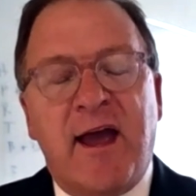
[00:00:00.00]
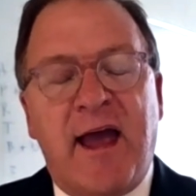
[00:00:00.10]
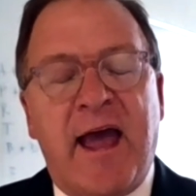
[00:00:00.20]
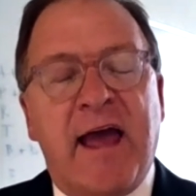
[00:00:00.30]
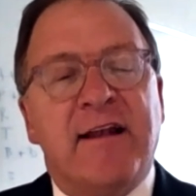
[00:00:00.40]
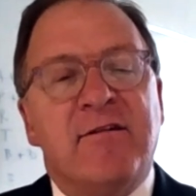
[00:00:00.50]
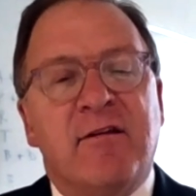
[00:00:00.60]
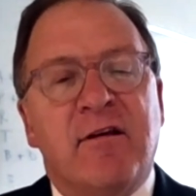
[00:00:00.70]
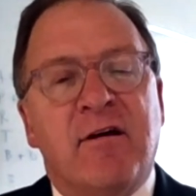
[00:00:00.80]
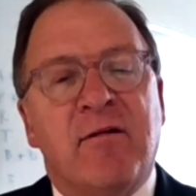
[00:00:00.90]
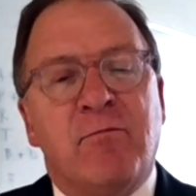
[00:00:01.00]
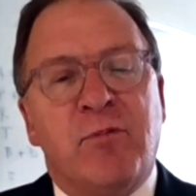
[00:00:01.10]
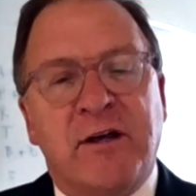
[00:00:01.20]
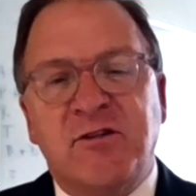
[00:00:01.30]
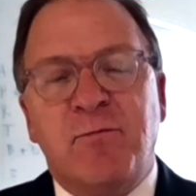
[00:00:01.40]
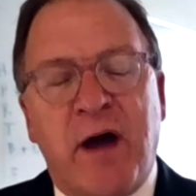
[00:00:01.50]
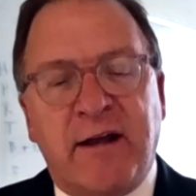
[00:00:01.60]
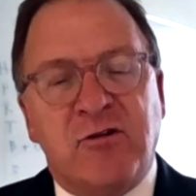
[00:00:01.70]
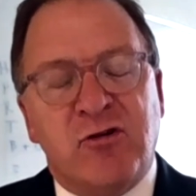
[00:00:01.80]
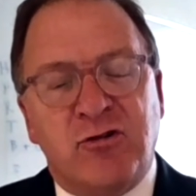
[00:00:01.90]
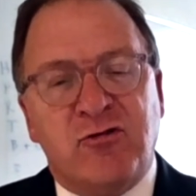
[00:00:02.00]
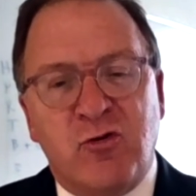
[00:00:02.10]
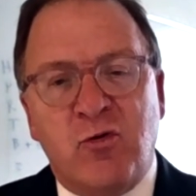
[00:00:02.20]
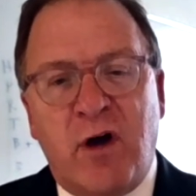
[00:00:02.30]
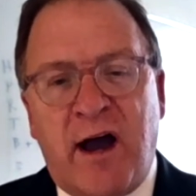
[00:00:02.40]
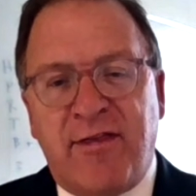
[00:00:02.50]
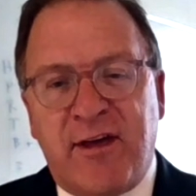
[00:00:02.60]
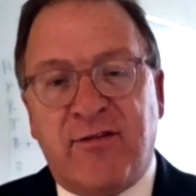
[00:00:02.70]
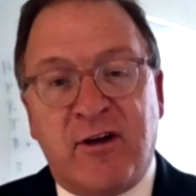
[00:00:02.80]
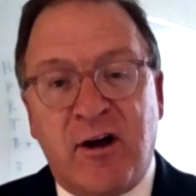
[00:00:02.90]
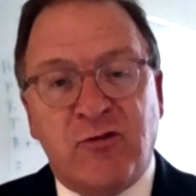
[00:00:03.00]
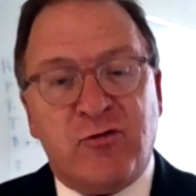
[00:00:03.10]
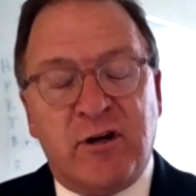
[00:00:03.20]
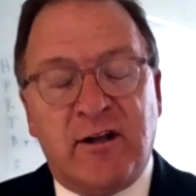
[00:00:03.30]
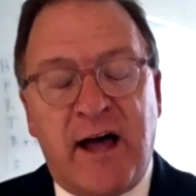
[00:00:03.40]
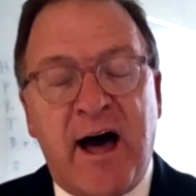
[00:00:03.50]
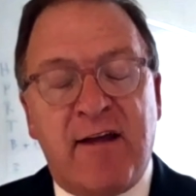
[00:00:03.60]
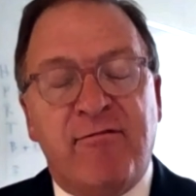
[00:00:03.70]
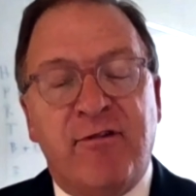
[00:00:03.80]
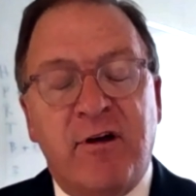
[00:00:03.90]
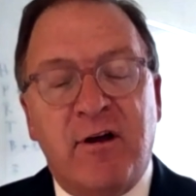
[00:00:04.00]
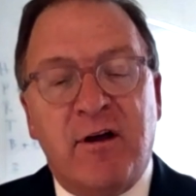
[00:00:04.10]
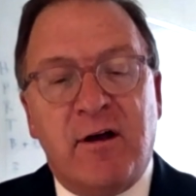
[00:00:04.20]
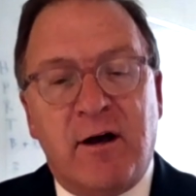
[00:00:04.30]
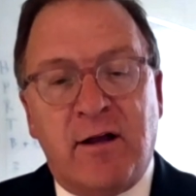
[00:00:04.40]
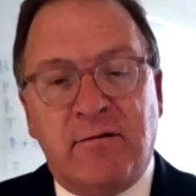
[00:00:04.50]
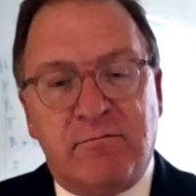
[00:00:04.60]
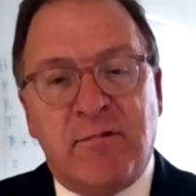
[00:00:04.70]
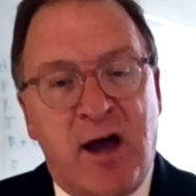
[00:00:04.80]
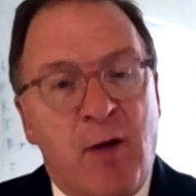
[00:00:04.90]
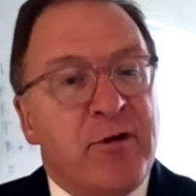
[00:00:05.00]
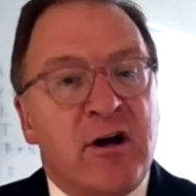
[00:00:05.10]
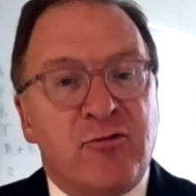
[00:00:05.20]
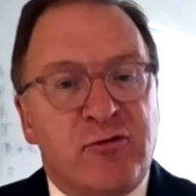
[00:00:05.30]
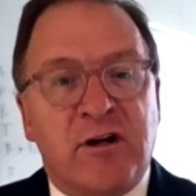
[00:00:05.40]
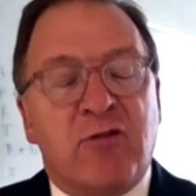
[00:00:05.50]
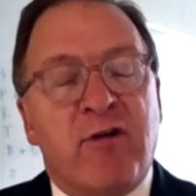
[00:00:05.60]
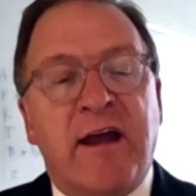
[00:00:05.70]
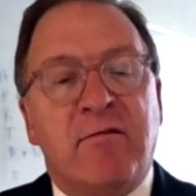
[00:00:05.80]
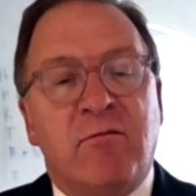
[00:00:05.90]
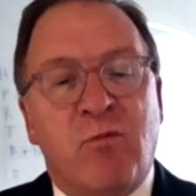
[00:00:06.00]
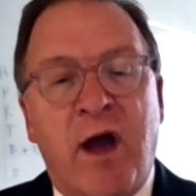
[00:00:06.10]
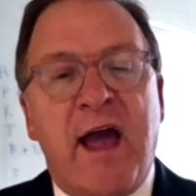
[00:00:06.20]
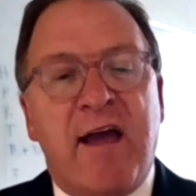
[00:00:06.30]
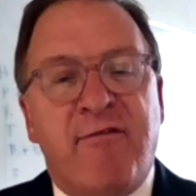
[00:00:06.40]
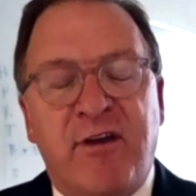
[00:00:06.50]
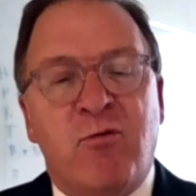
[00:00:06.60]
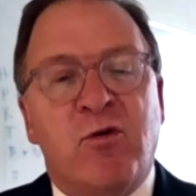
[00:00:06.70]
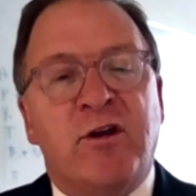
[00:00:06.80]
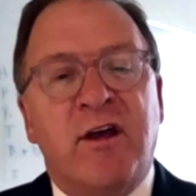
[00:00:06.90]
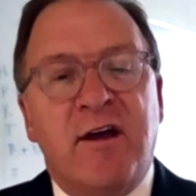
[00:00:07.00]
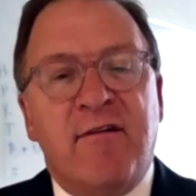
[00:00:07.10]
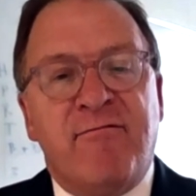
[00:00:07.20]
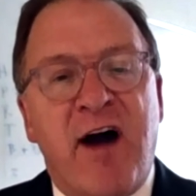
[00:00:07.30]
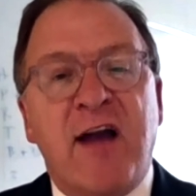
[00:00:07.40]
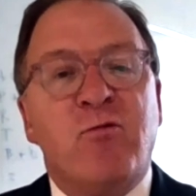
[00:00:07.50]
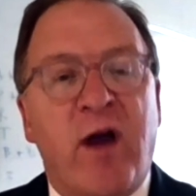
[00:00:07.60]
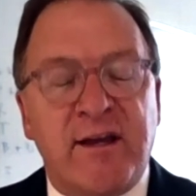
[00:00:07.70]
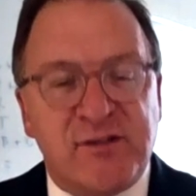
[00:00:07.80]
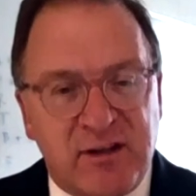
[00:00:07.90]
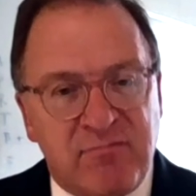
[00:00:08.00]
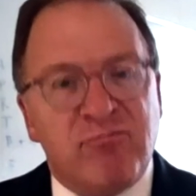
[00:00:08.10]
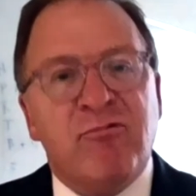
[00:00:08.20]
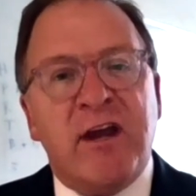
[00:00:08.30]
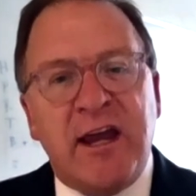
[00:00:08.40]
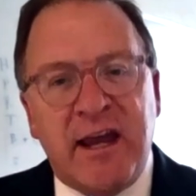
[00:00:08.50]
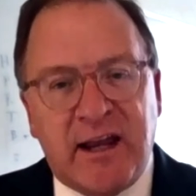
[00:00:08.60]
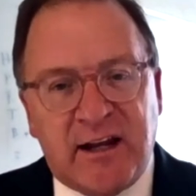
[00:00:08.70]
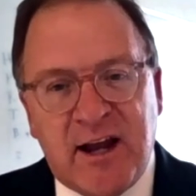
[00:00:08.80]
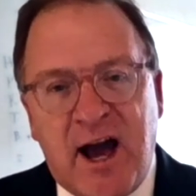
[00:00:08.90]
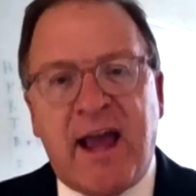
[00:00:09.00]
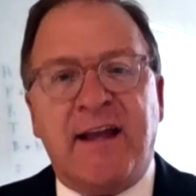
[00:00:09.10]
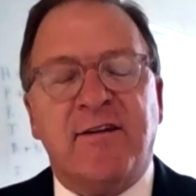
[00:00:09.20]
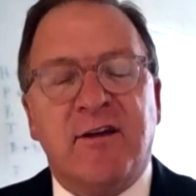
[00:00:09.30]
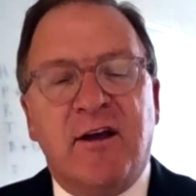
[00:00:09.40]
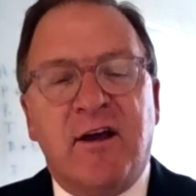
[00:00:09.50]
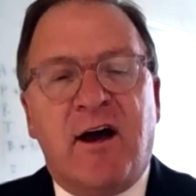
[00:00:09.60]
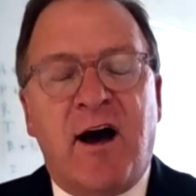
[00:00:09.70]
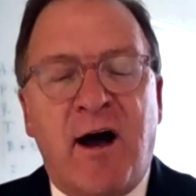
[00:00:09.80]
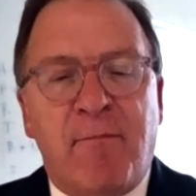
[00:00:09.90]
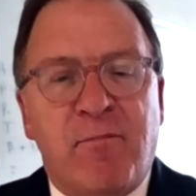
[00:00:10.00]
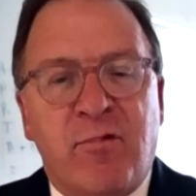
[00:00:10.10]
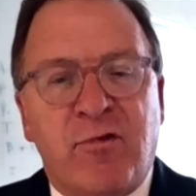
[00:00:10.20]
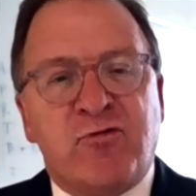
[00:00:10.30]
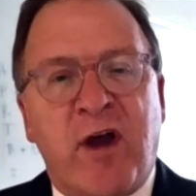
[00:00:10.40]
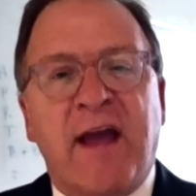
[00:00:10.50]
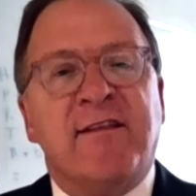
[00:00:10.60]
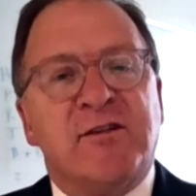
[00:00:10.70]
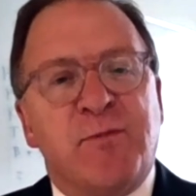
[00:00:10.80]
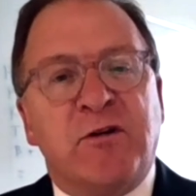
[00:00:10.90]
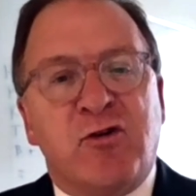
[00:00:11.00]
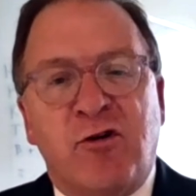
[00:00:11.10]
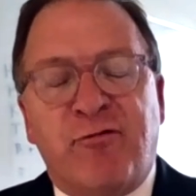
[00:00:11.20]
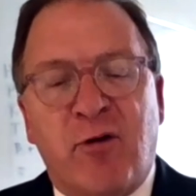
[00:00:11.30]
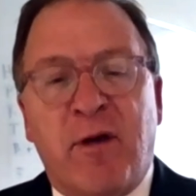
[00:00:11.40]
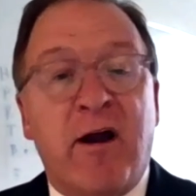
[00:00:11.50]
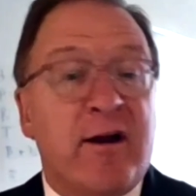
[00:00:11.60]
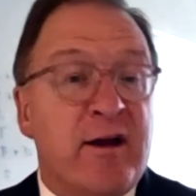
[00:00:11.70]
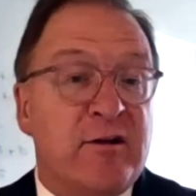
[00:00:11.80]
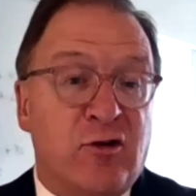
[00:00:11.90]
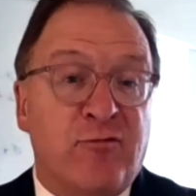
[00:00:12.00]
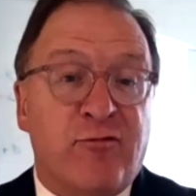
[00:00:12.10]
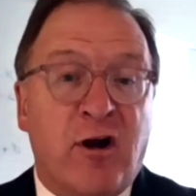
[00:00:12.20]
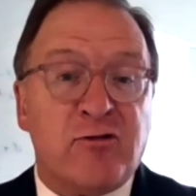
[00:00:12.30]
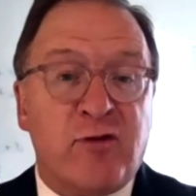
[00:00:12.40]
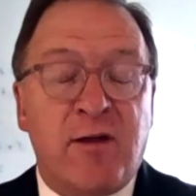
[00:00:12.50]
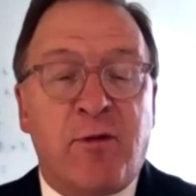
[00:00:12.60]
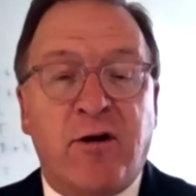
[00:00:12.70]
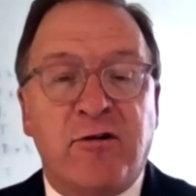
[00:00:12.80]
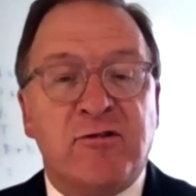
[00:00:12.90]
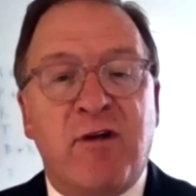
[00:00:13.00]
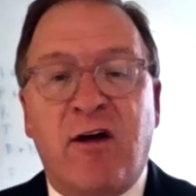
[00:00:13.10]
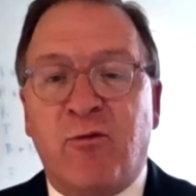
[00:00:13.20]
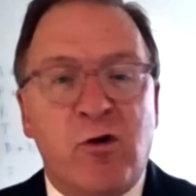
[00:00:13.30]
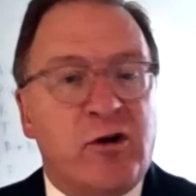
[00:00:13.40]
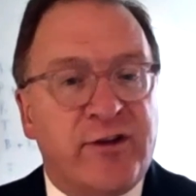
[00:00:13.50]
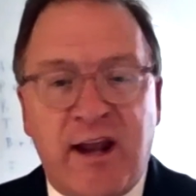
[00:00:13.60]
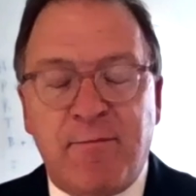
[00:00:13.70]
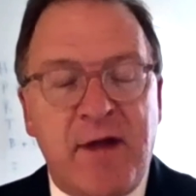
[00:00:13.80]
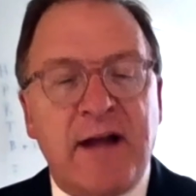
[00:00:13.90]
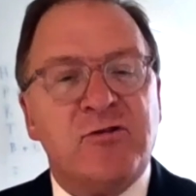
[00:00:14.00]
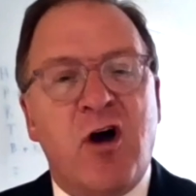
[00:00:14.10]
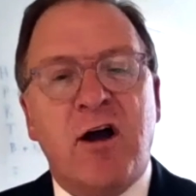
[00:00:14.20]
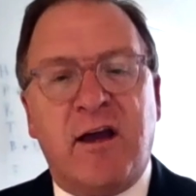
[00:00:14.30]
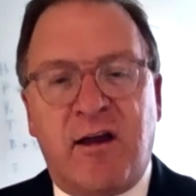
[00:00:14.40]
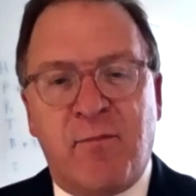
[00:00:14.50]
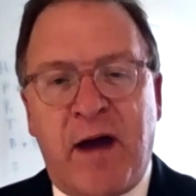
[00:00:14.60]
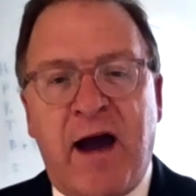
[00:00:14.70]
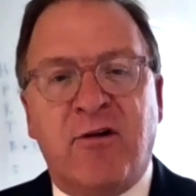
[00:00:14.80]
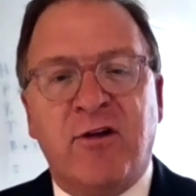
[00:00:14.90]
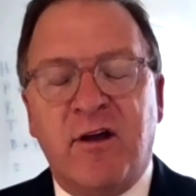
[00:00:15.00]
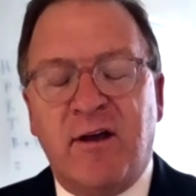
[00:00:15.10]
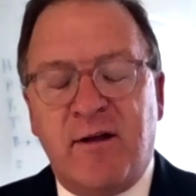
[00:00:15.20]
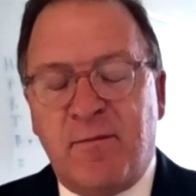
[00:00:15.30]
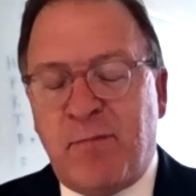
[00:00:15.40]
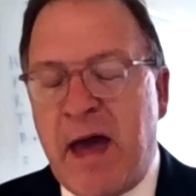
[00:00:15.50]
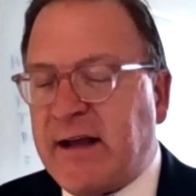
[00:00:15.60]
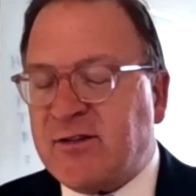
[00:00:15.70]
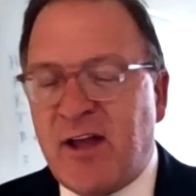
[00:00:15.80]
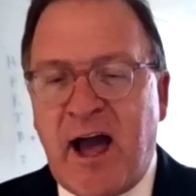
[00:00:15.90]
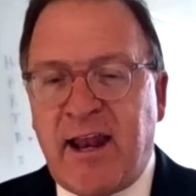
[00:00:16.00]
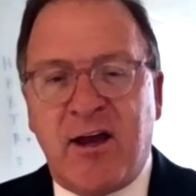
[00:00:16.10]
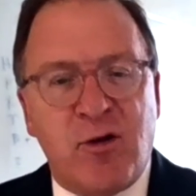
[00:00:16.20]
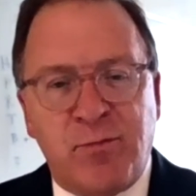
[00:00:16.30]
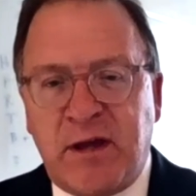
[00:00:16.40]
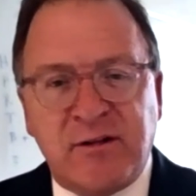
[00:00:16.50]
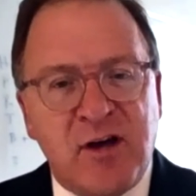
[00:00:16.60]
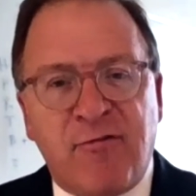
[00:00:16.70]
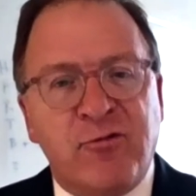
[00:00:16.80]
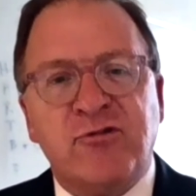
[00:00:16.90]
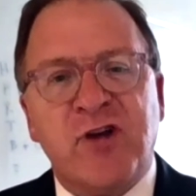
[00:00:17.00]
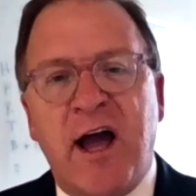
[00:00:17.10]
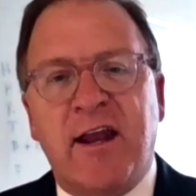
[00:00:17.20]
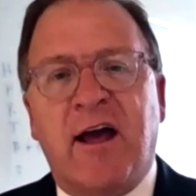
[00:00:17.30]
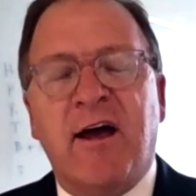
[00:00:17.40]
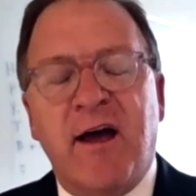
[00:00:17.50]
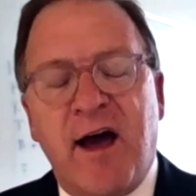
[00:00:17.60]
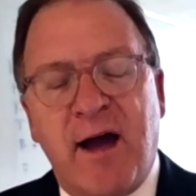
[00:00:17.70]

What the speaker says: And President Biden could do, I think, the country a lot of help the country in a great way if he would find ways to reignite the trade that's been good for America and good for our trading partners around the world. And I'm not talking about backsliding on being tough with China.